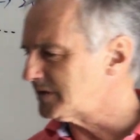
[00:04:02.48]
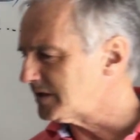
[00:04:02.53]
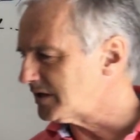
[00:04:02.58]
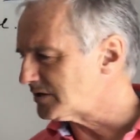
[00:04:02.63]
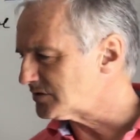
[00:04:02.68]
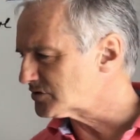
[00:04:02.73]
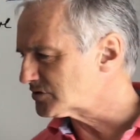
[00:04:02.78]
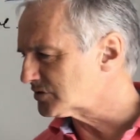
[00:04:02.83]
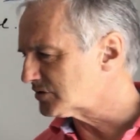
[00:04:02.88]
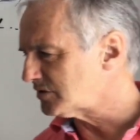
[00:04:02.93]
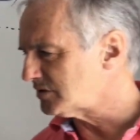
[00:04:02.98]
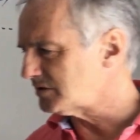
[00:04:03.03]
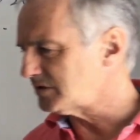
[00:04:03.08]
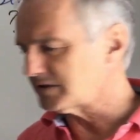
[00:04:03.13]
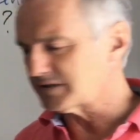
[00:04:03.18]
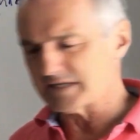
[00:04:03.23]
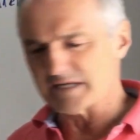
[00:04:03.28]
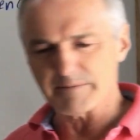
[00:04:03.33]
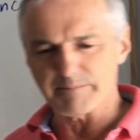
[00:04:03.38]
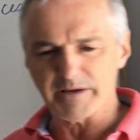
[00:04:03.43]
Est-ce que le
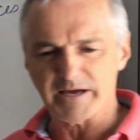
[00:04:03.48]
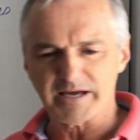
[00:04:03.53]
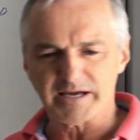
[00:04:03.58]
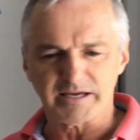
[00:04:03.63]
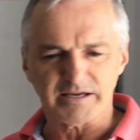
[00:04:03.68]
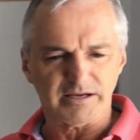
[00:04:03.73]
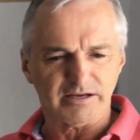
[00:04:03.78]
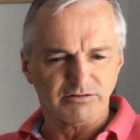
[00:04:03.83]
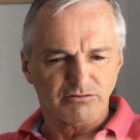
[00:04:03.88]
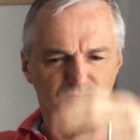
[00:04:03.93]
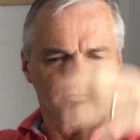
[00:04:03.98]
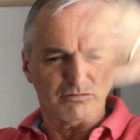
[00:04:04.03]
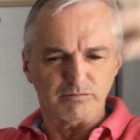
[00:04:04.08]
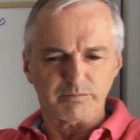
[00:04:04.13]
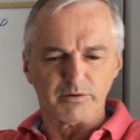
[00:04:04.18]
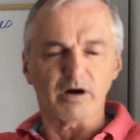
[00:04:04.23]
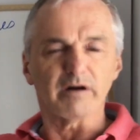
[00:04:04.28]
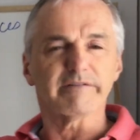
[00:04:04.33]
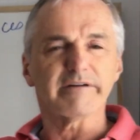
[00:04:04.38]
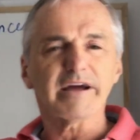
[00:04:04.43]
Québec est une
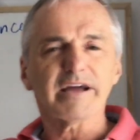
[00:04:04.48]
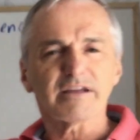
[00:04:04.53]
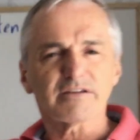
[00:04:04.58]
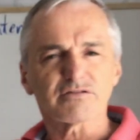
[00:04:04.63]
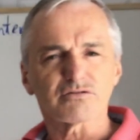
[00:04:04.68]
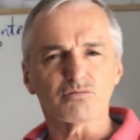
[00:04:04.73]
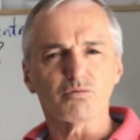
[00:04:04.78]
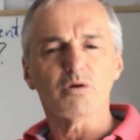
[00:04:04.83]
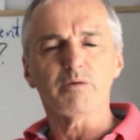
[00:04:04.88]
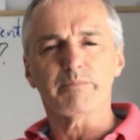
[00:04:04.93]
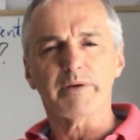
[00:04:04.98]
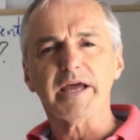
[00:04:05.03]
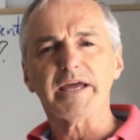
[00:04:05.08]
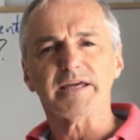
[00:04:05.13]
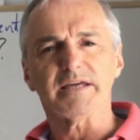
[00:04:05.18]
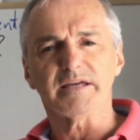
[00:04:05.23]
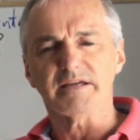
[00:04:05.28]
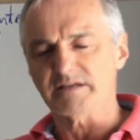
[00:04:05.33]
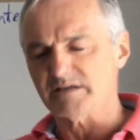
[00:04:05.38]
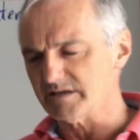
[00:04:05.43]
province ou un
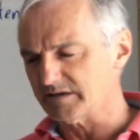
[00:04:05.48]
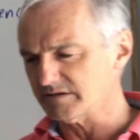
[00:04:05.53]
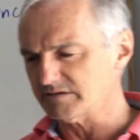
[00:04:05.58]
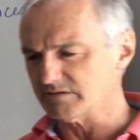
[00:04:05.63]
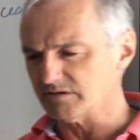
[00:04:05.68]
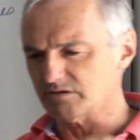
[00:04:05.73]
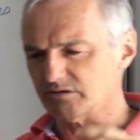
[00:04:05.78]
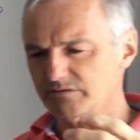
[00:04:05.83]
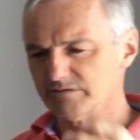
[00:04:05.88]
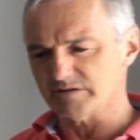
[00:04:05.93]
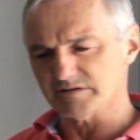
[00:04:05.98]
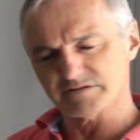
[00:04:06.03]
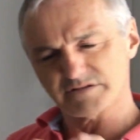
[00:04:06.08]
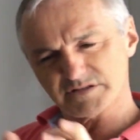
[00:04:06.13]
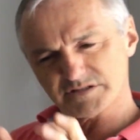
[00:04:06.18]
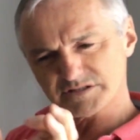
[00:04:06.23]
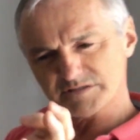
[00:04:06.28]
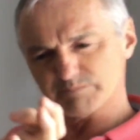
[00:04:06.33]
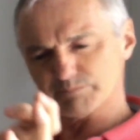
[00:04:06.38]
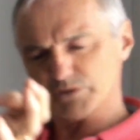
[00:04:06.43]
pays?
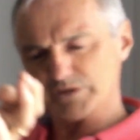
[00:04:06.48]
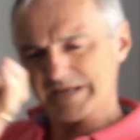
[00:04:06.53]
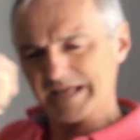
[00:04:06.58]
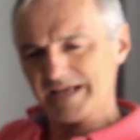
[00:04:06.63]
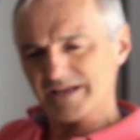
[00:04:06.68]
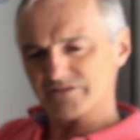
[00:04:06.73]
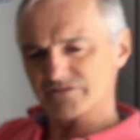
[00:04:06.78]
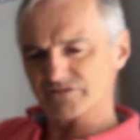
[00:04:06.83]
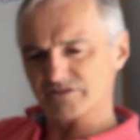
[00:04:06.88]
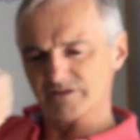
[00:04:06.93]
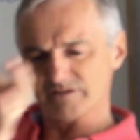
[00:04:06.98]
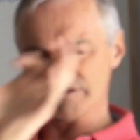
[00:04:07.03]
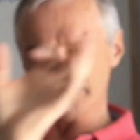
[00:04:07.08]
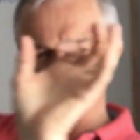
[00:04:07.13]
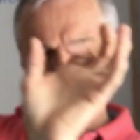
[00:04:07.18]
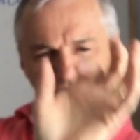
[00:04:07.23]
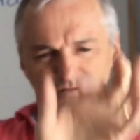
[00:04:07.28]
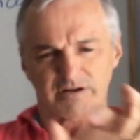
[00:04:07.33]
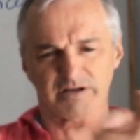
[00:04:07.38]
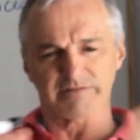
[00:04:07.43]
Put est-ce que in
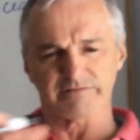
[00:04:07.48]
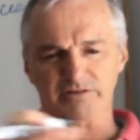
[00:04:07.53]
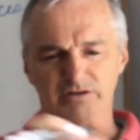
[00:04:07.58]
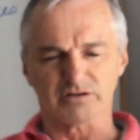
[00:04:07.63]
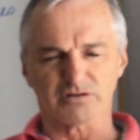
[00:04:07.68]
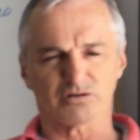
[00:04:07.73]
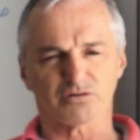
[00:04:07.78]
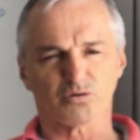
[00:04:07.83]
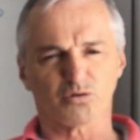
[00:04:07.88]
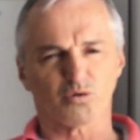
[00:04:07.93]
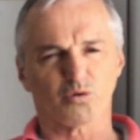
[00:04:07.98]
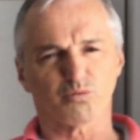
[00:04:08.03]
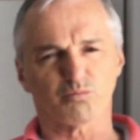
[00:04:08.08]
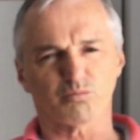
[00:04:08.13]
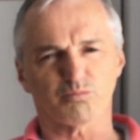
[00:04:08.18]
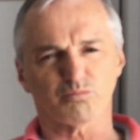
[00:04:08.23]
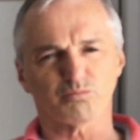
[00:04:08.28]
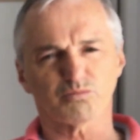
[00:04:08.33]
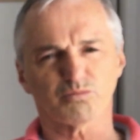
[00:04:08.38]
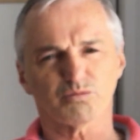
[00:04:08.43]
front of
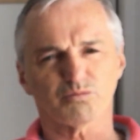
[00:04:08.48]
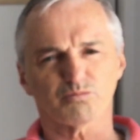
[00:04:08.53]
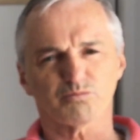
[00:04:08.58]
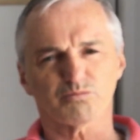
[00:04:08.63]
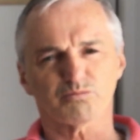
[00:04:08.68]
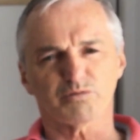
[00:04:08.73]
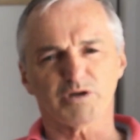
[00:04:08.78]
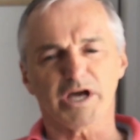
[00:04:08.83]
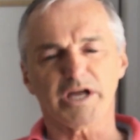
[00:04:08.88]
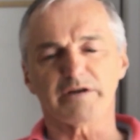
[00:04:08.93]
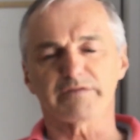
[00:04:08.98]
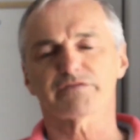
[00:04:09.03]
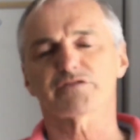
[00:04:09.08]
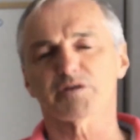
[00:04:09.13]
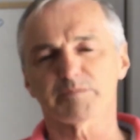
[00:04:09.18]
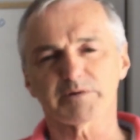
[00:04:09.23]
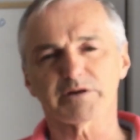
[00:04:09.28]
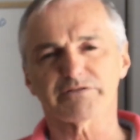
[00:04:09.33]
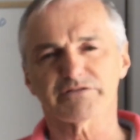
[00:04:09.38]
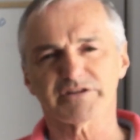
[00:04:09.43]
an
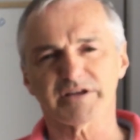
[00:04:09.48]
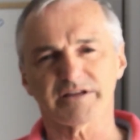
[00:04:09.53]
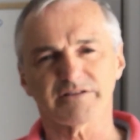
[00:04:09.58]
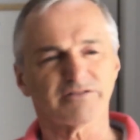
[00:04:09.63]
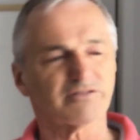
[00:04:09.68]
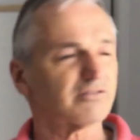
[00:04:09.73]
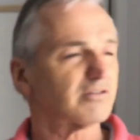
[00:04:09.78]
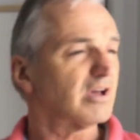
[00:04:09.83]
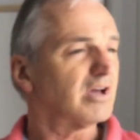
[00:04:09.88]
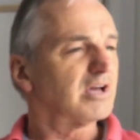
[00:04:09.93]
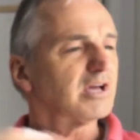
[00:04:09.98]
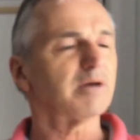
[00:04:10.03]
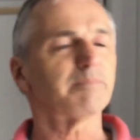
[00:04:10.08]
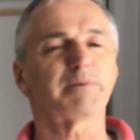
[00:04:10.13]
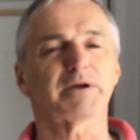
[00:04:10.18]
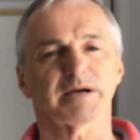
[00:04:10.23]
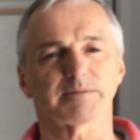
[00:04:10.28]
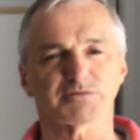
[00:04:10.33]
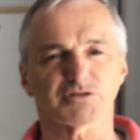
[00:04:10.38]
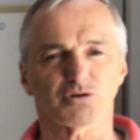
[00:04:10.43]
affirmative sentence, it
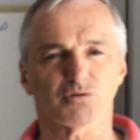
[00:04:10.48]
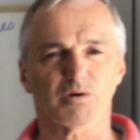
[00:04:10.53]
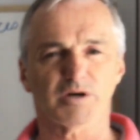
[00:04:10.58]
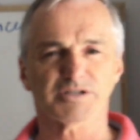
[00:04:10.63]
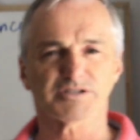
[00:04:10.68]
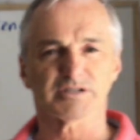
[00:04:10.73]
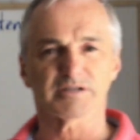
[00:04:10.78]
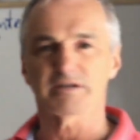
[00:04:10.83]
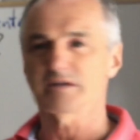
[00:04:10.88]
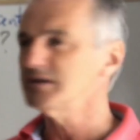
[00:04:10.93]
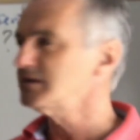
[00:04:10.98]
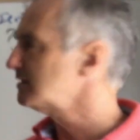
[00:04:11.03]
becomes a question.